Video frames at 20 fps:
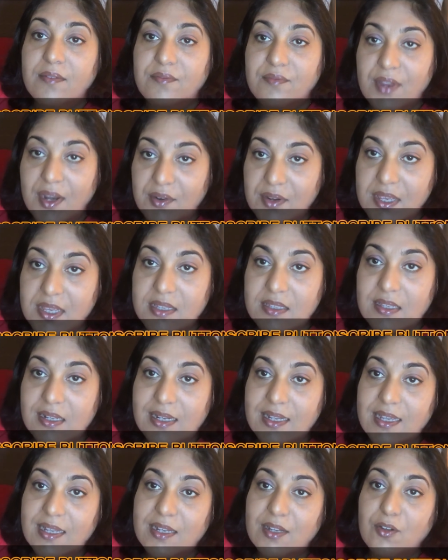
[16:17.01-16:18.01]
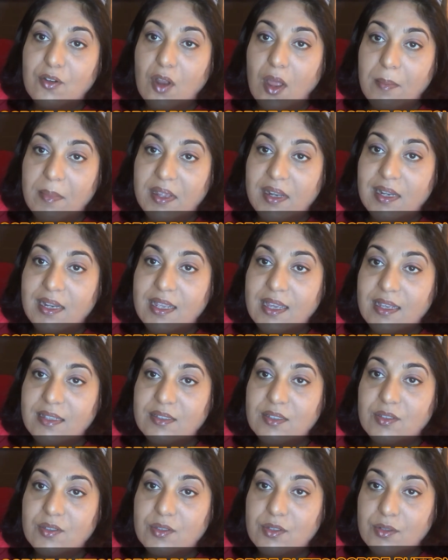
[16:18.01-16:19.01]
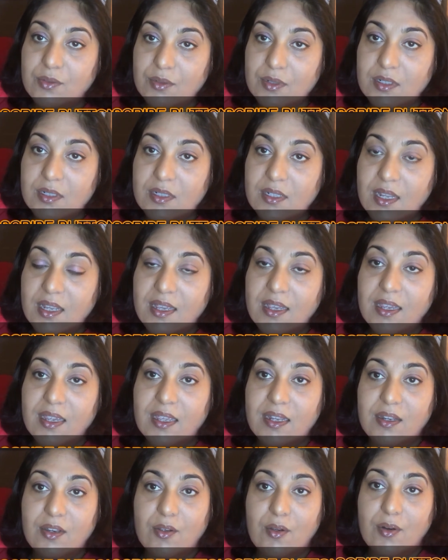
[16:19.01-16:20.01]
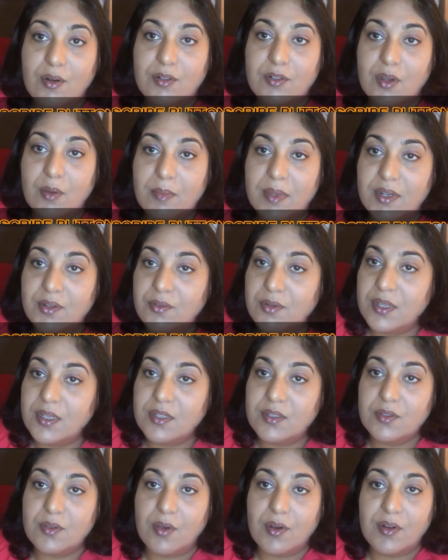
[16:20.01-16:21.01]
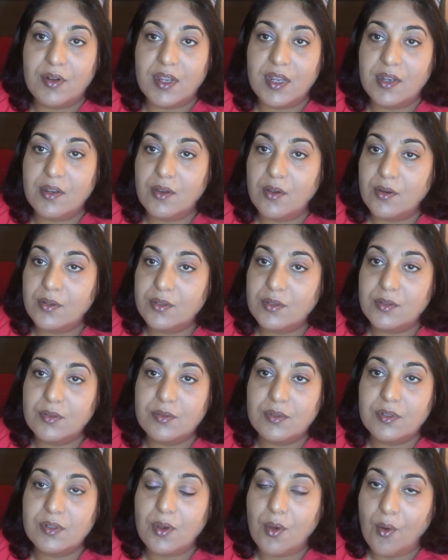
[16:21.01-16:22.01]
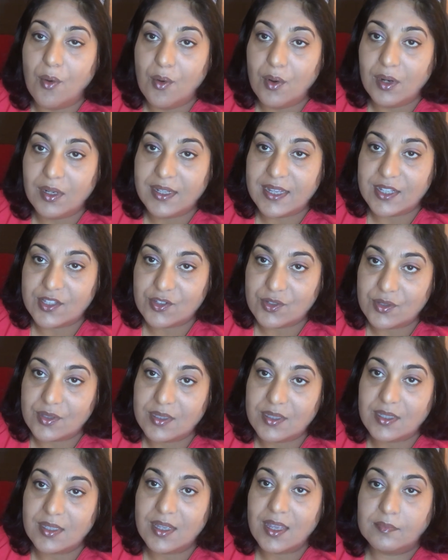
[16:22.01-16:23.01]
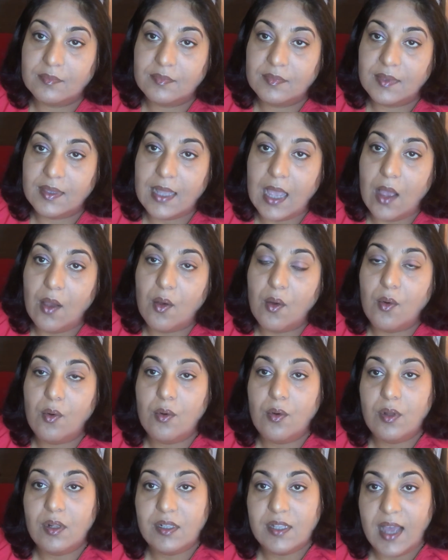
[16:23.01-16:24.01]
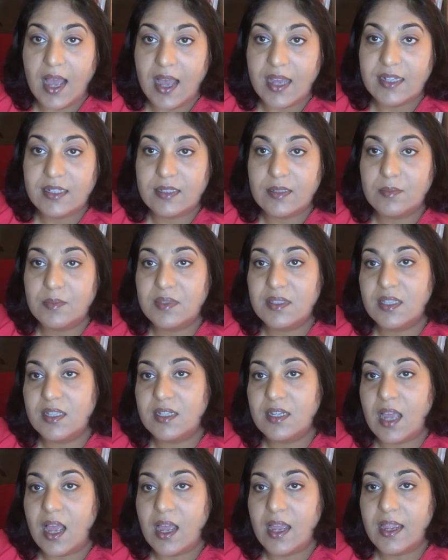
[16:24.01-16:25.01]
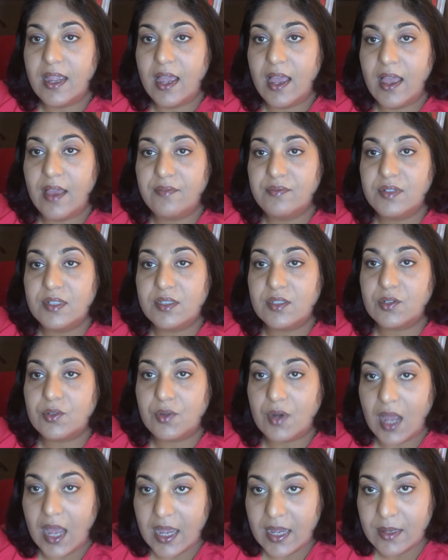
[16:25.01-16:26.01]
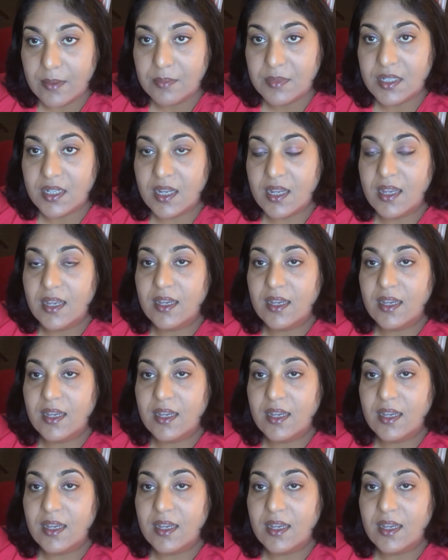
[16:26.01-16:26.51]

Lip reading: very easily and economically as a student in your dormitories or in your student hall kitchens. Now, all the items that I have described